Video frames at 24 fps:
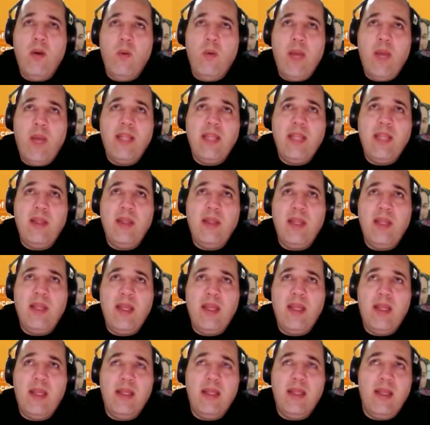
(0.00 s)
is
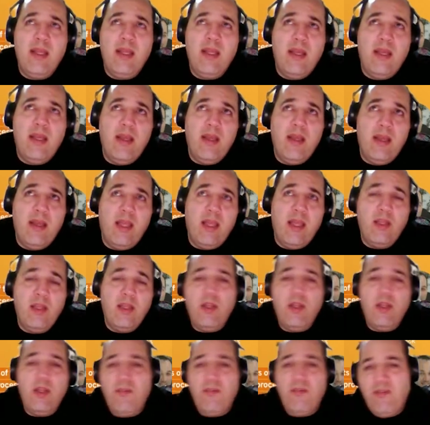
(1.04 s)
the
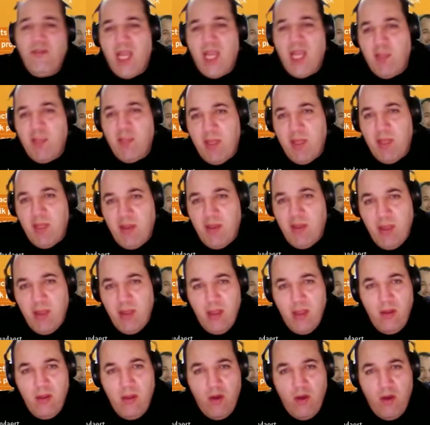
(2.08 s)
return of investment
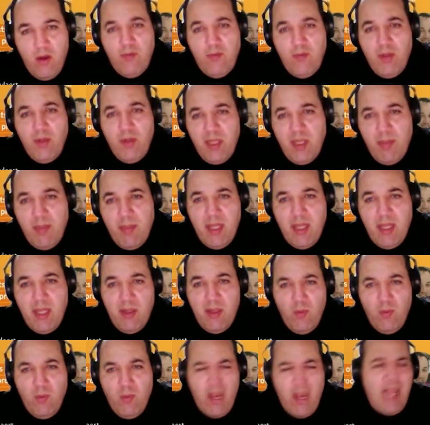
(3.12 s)
of those demands?
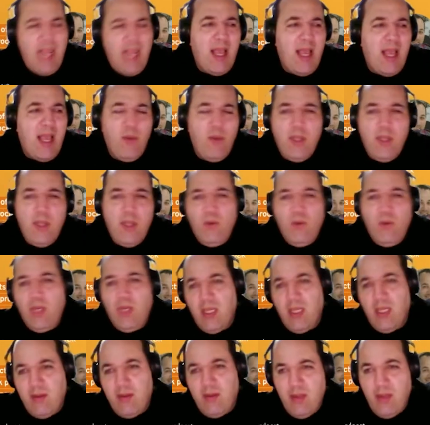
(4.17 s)
Why are we doing
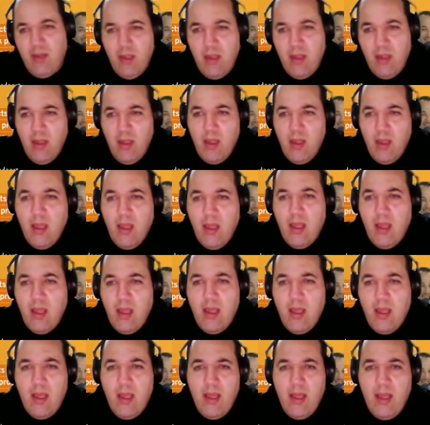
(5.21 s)
it?
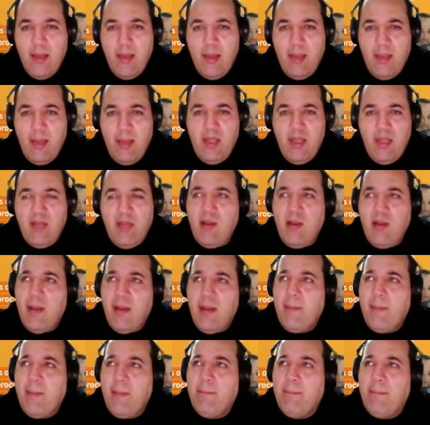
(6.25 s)
Is
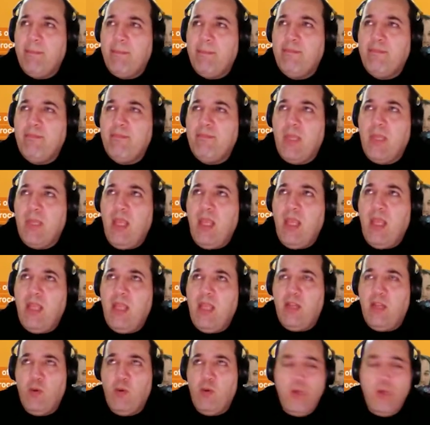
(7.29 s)

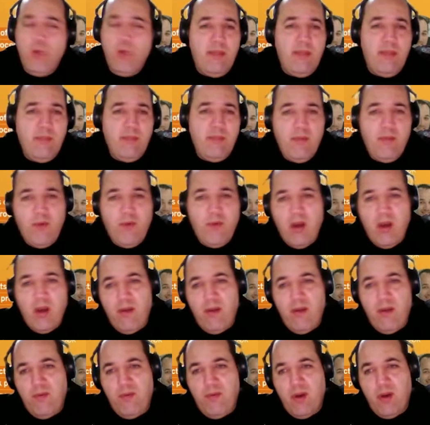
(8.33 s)
it good for
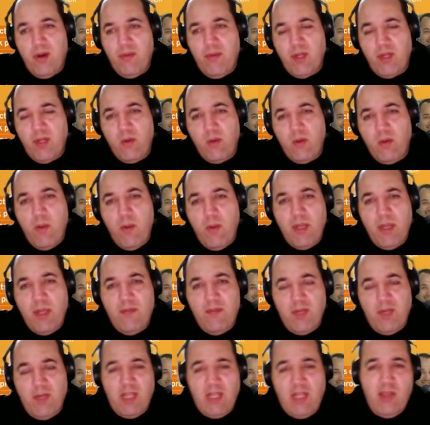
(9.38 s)
the company,
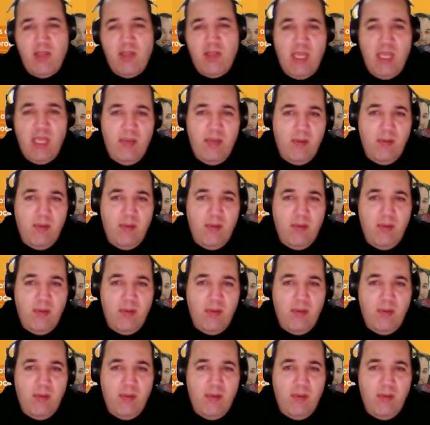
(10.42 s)
for the team?